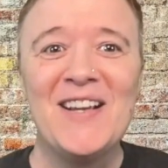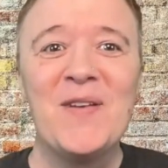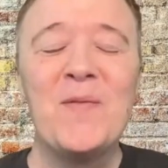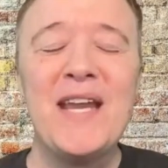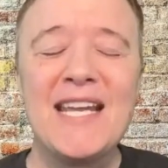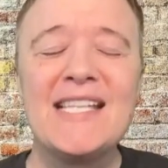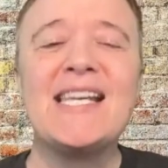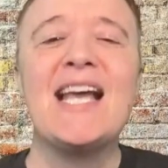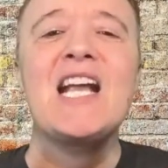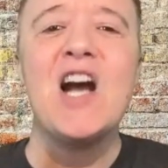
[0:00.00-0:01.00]
we can
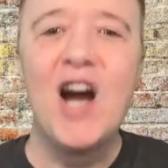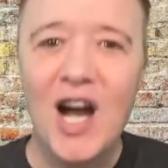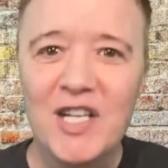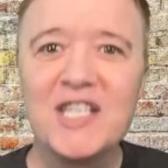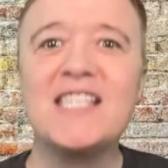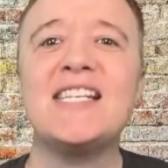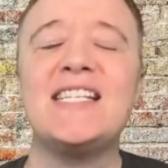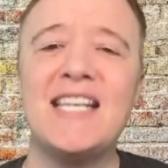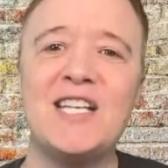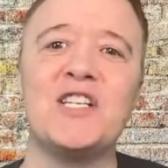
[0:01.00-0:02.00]
set conscious
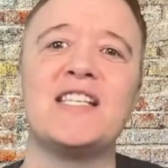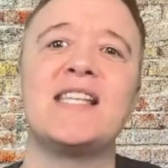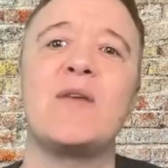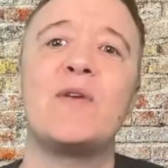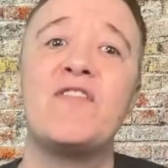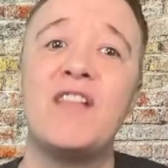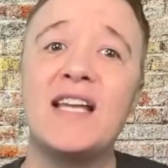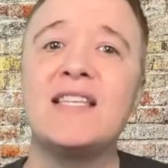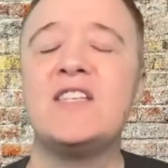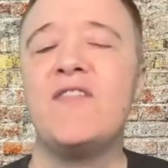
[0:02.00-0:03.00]
intentions that
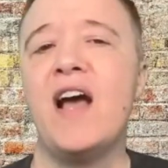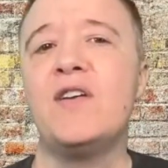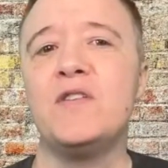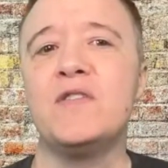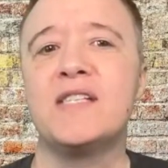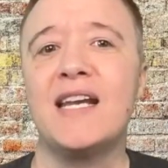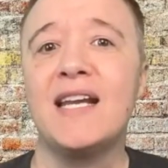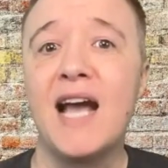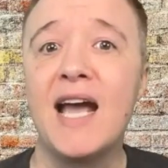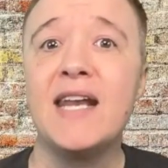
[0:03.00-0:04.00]
reflect these values
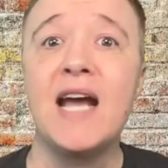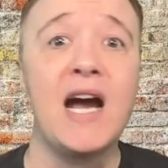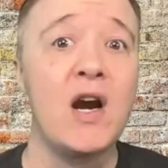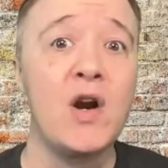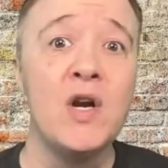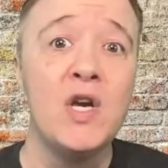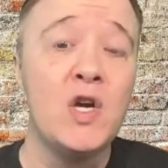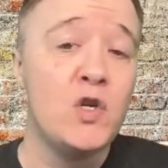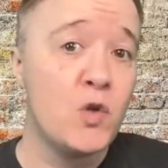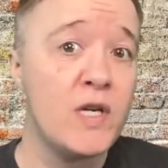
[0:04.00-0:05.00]
and guide our
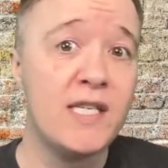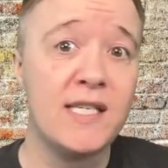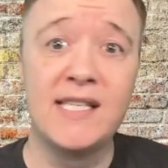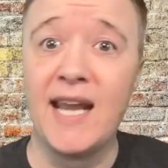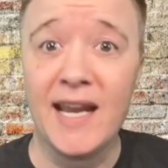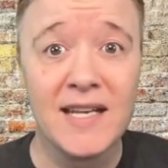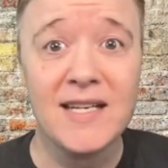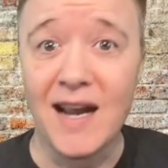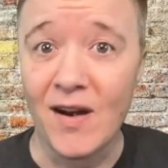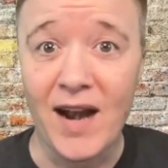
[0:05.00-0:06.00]
choices
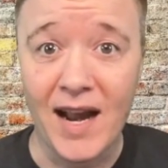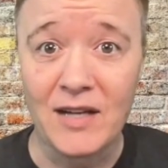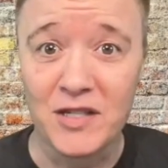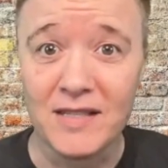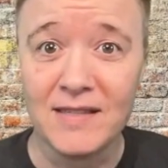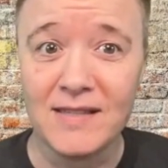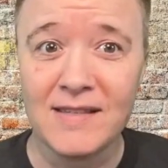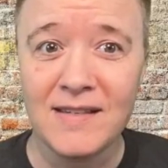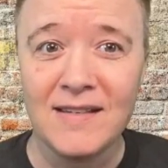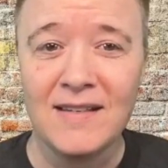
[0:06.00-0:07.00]
and our
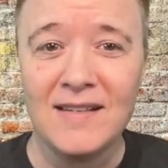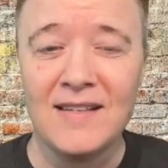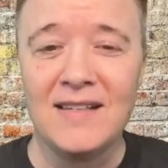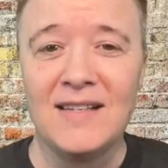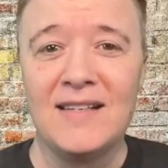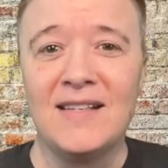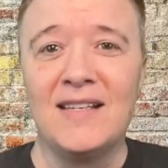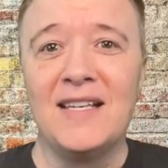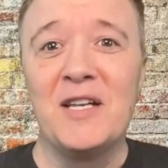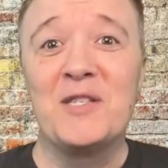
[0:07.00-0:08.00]
actions.
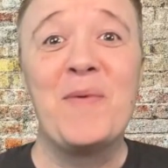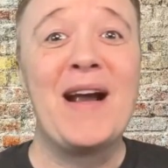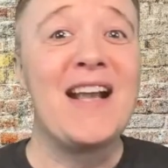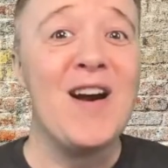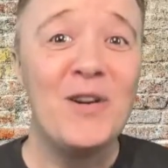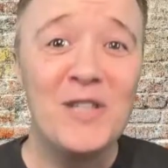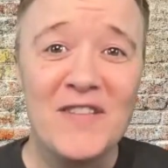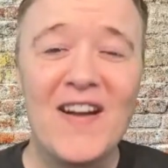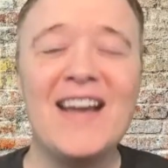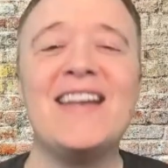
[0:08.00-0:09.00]
So by
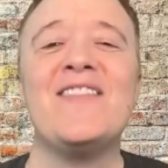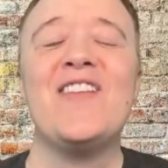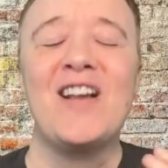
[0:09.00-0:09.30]
cultivating